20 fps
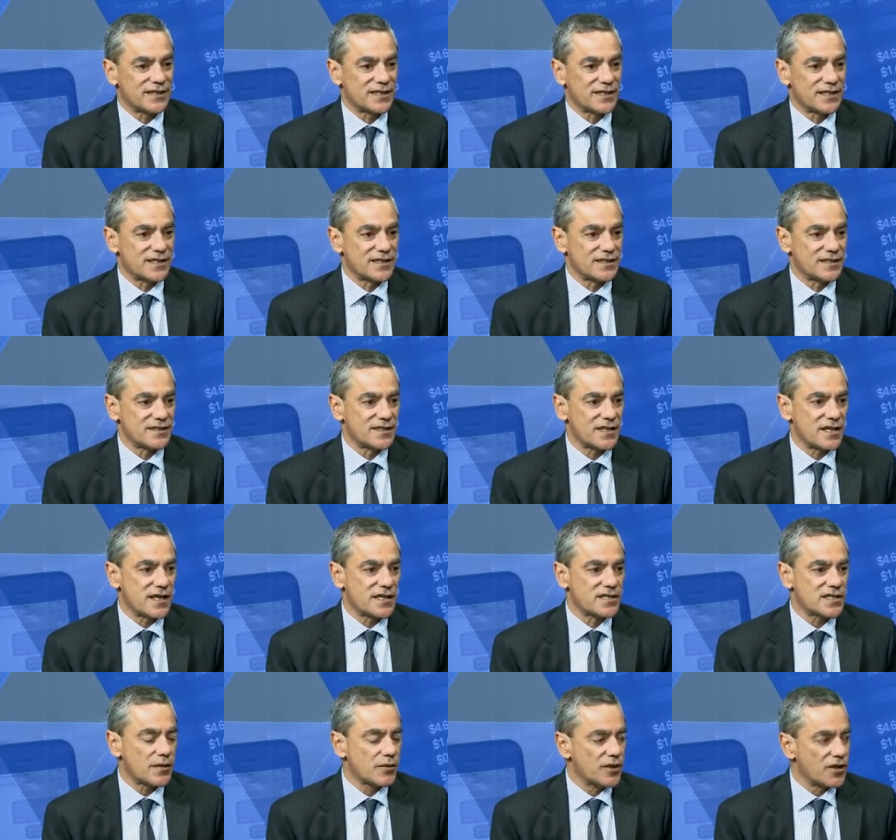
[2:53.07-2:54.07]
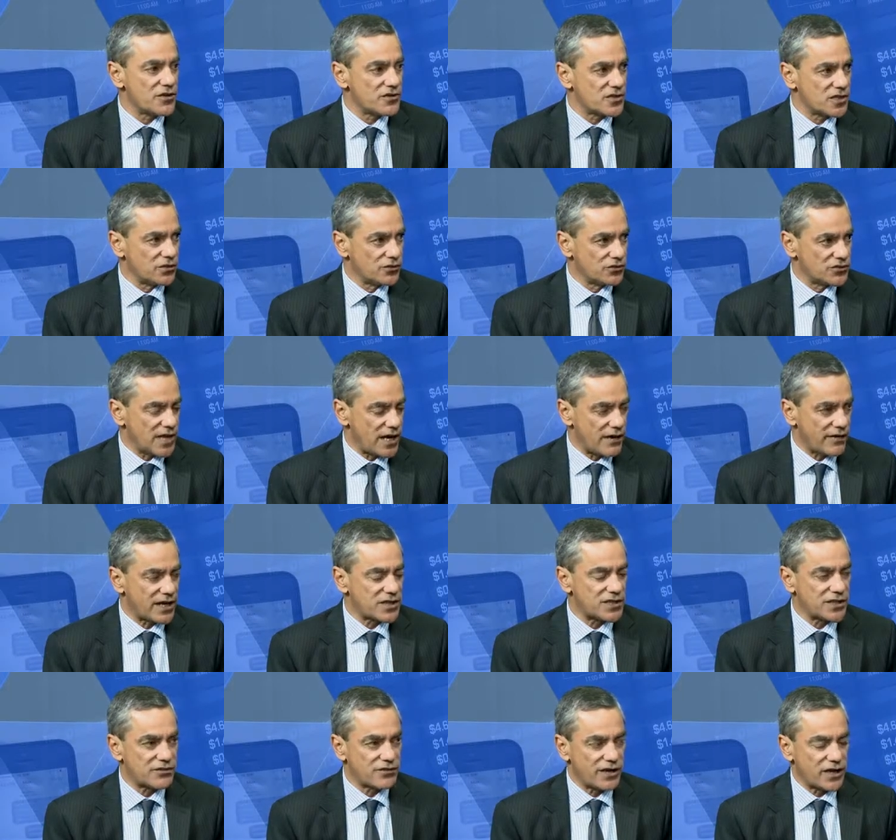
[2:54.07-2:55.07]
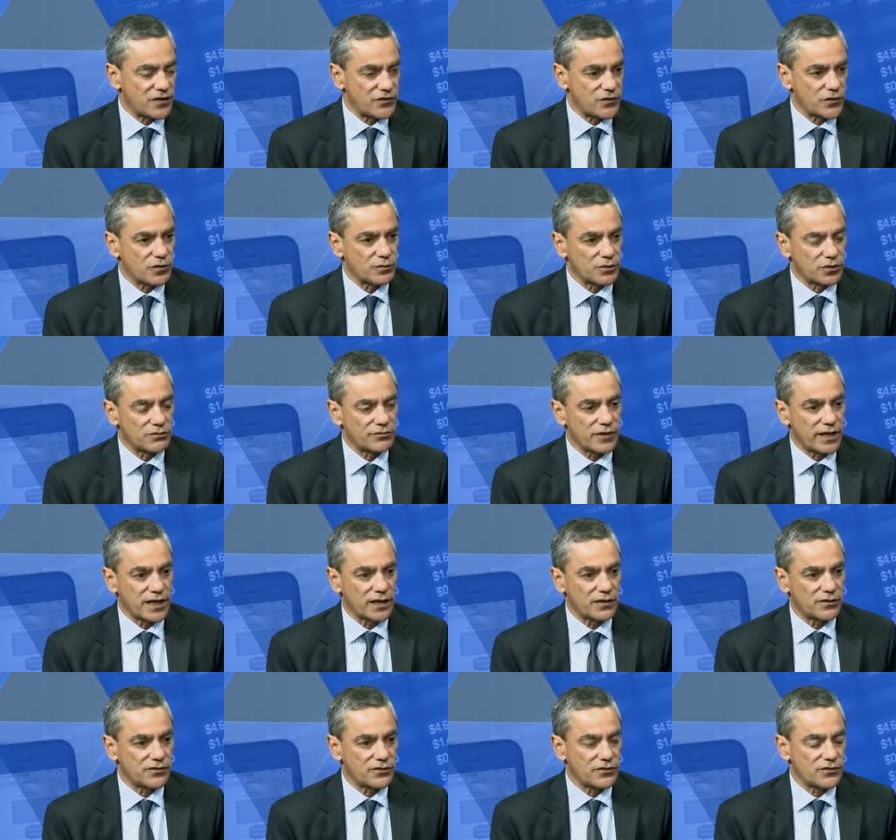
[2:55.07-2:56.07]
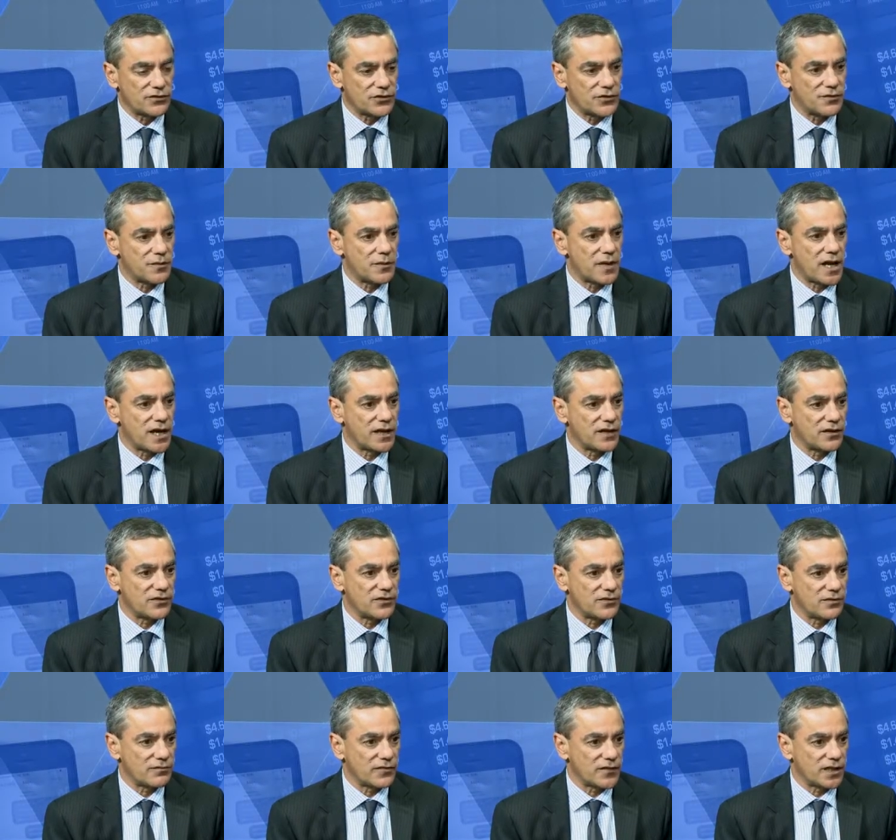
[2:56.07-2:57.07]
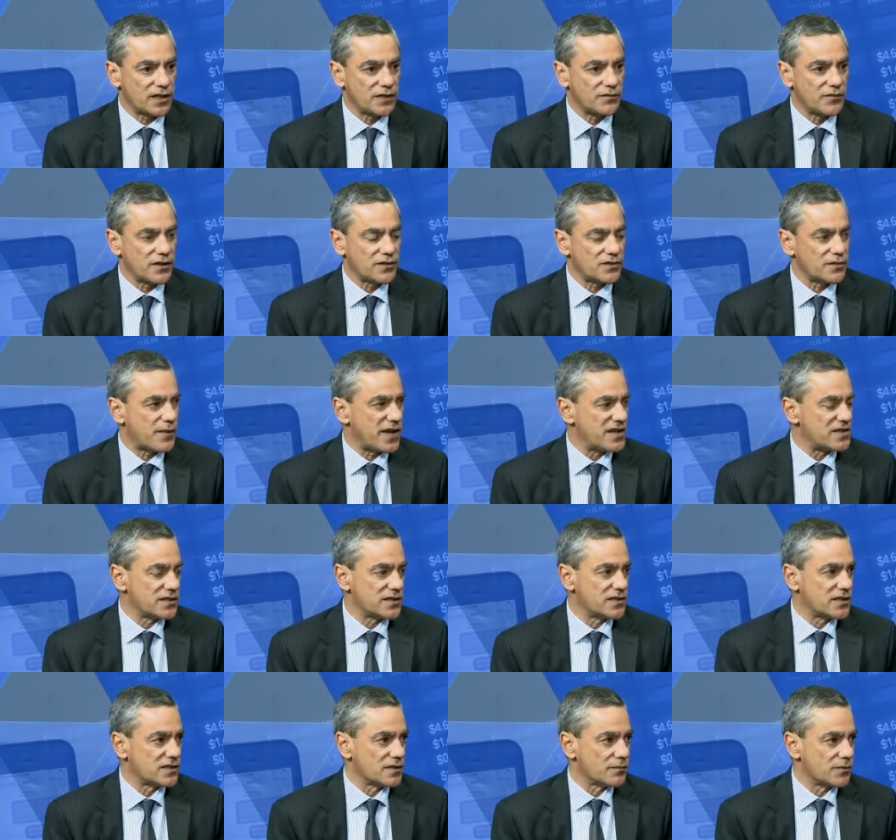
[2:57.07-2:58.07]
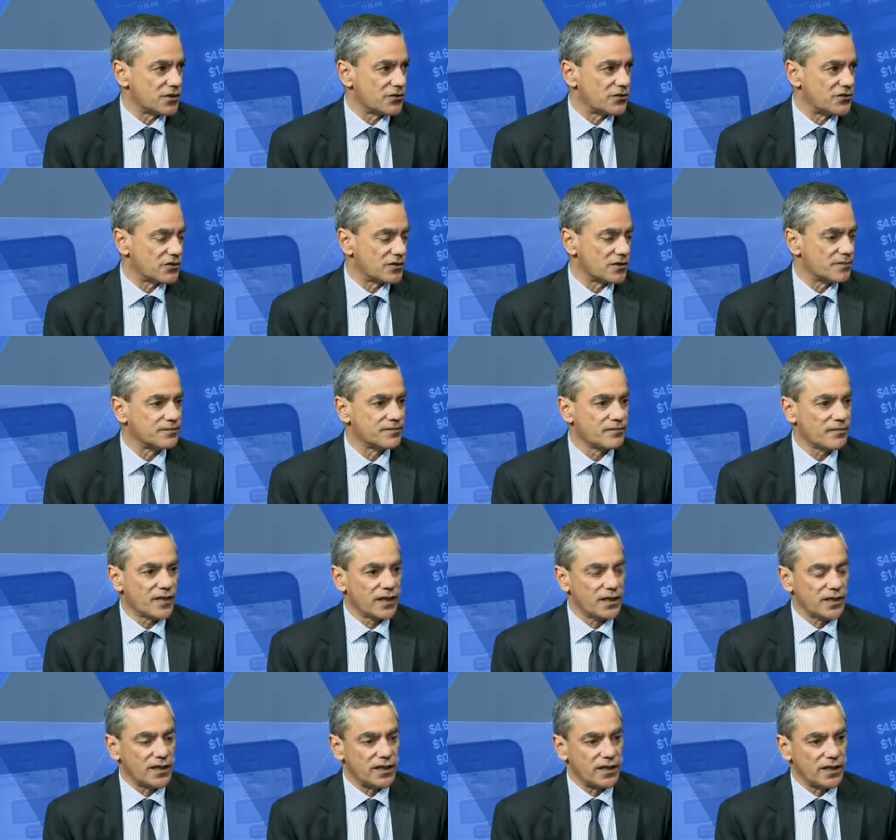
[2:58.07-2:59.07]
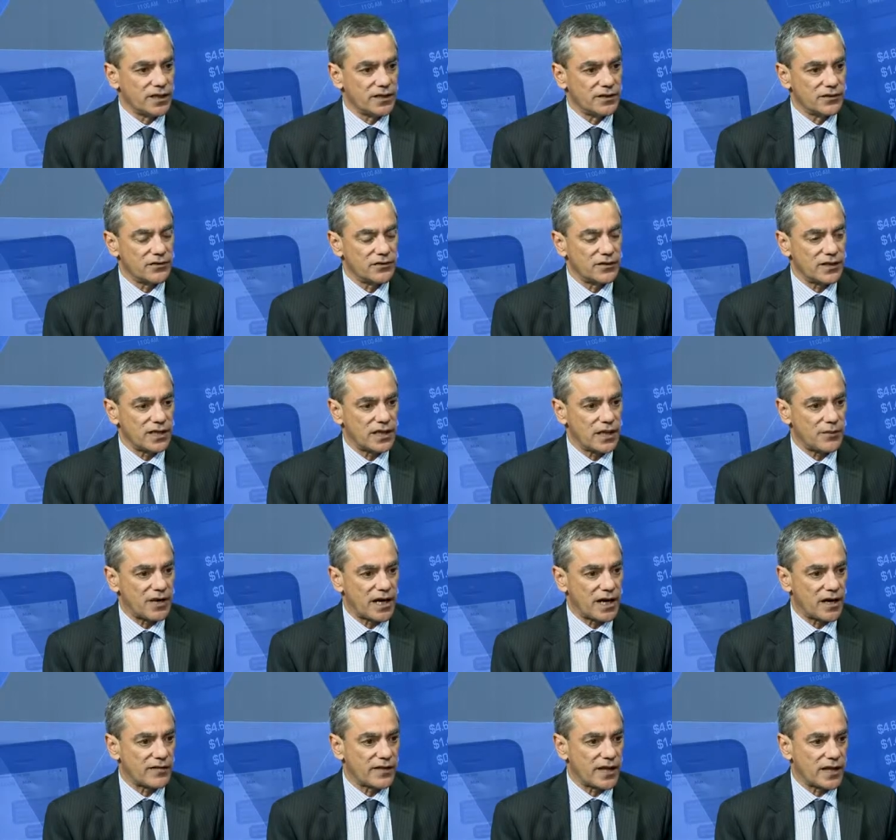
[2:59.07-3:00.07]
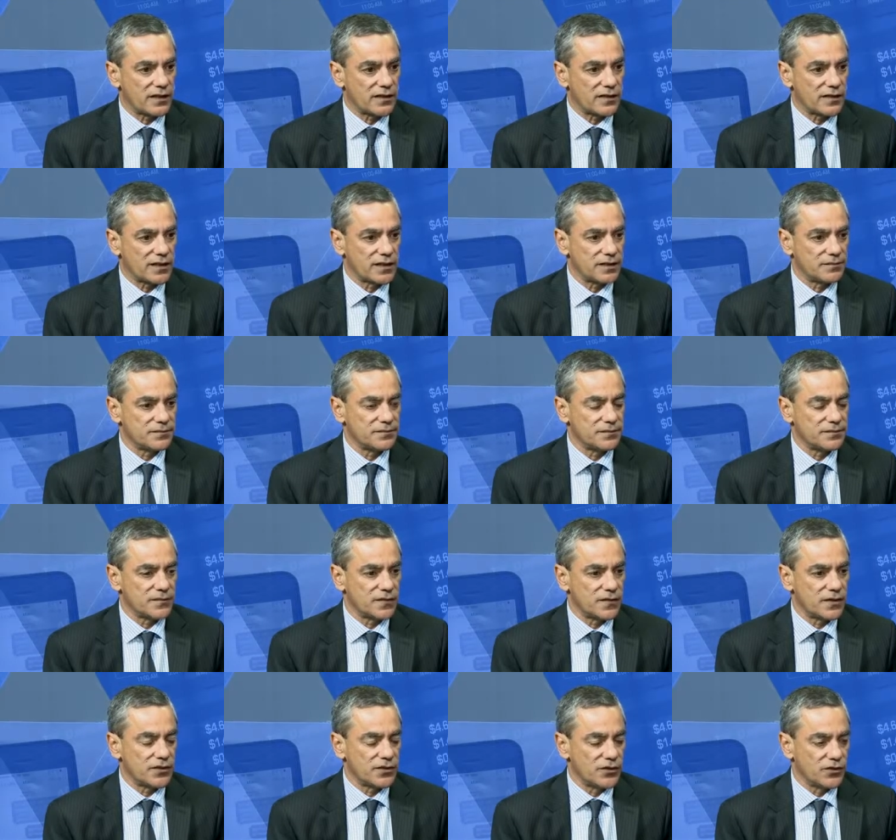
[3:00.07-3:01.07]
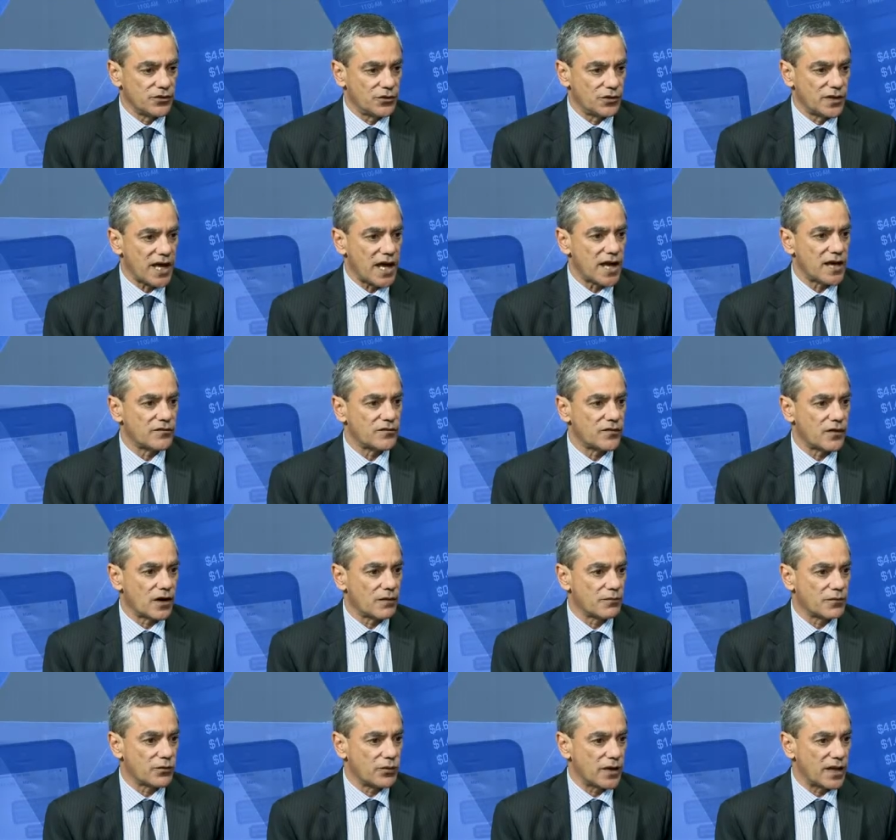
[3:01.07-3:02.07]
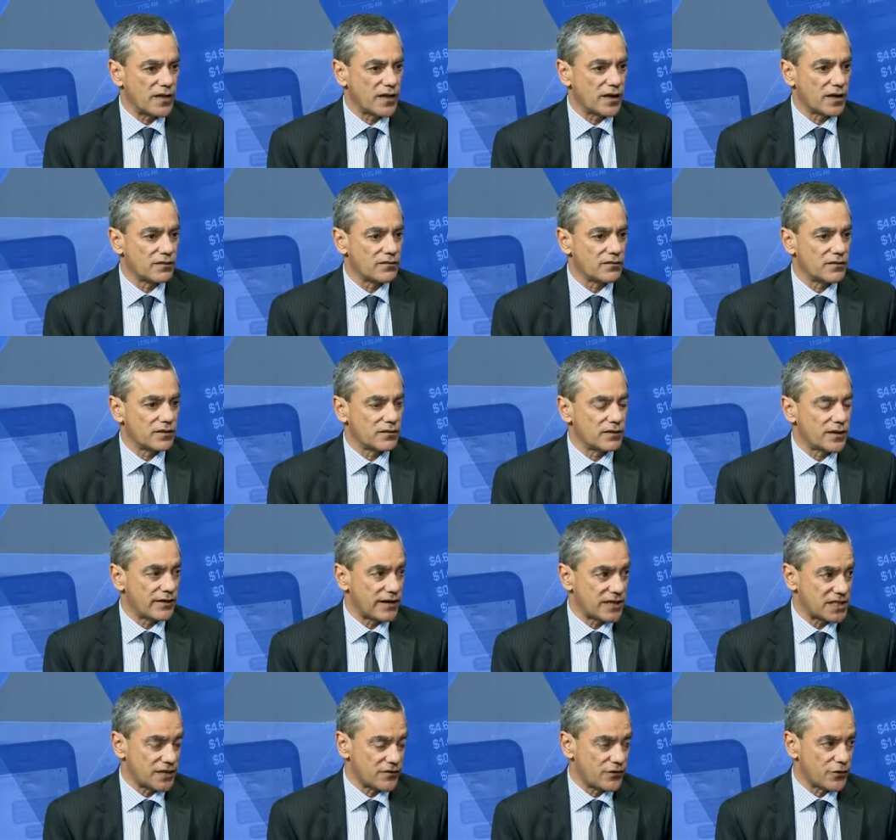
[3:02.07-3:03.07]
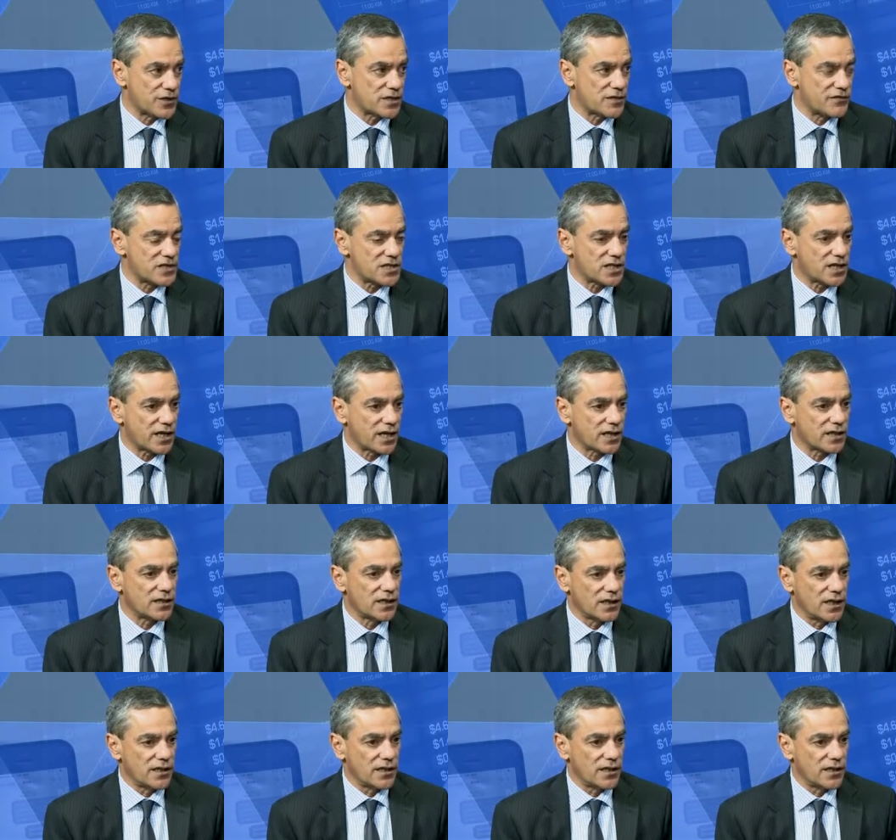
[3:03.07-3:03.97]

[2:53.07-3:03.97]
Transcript: and some of those skills are actually transferable. Running supermarkets, there's a basic discipline to them, and coming out of that UK environment where they're actually very sophisticated,